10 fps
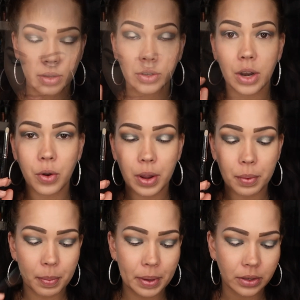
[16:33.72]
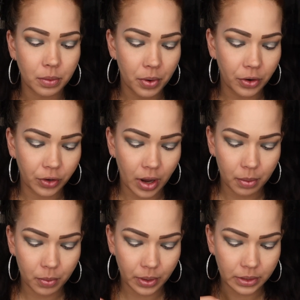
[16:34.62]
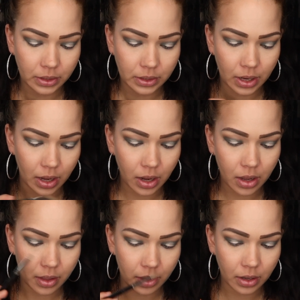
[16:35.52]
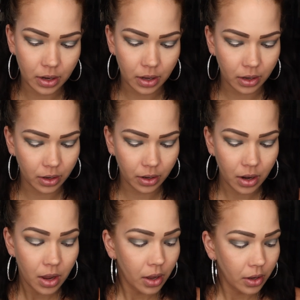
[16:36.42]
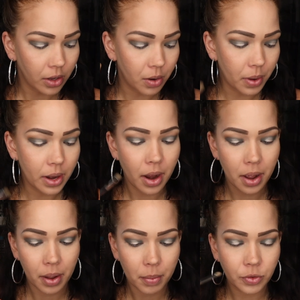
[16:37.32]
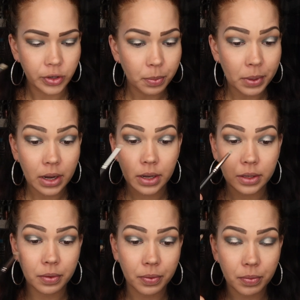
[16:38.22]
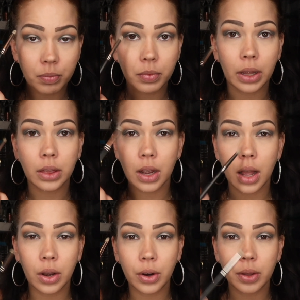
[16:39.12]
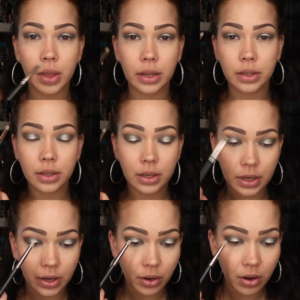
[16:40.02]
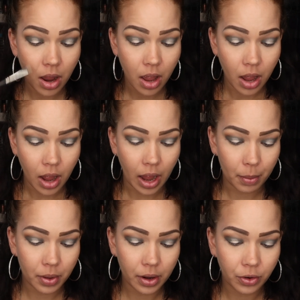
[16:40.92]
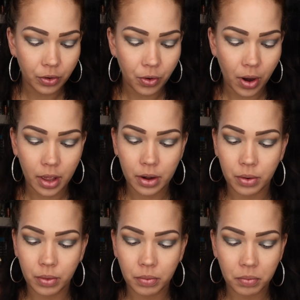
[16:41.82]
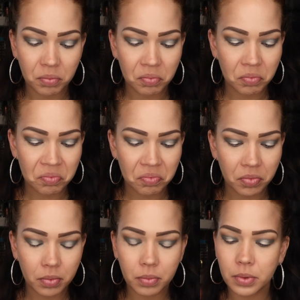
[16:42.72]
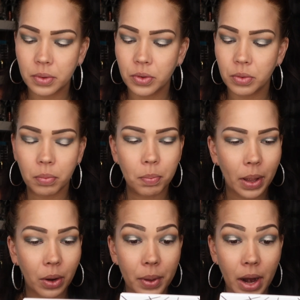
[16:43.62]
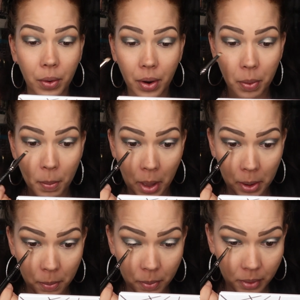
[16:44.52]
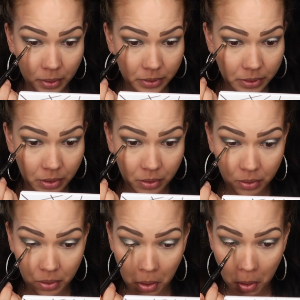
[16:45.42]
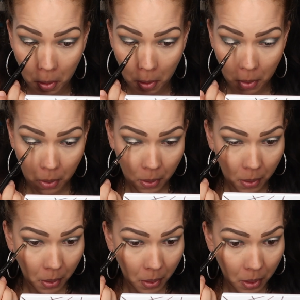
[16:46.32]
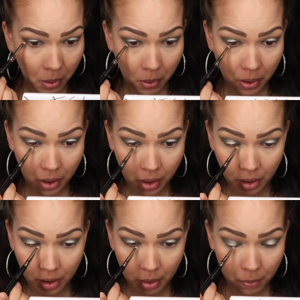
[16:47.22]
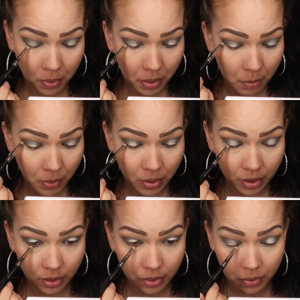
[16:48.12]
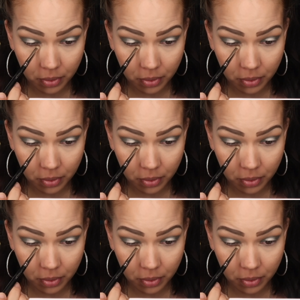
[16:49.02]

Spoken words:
So now going with the pencil brush, I'm going to take the color. You know what? Just because of like the color that's here, I'm gonna try to mellow it out on the bottom. So I'm gonna go ahead and put mocha